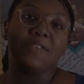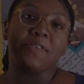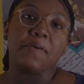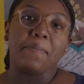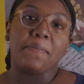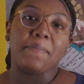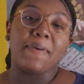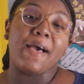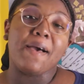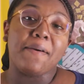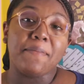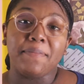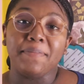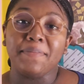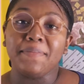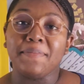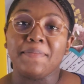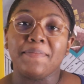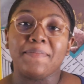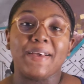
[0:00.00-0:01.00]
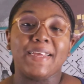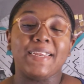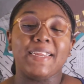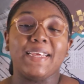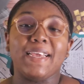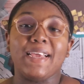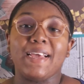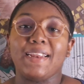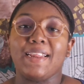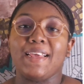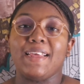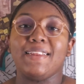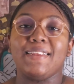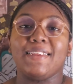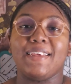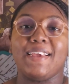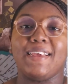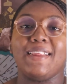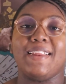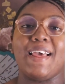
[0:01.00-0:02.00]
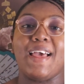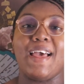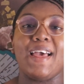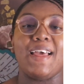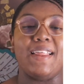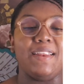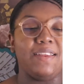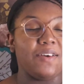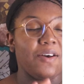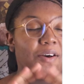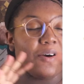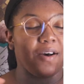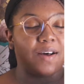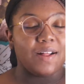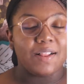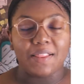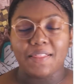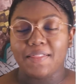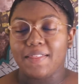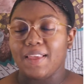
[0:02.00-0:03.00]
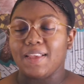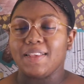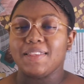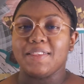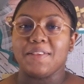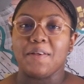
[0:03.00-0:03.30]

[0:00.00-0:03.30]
So bam, my day had ended and all things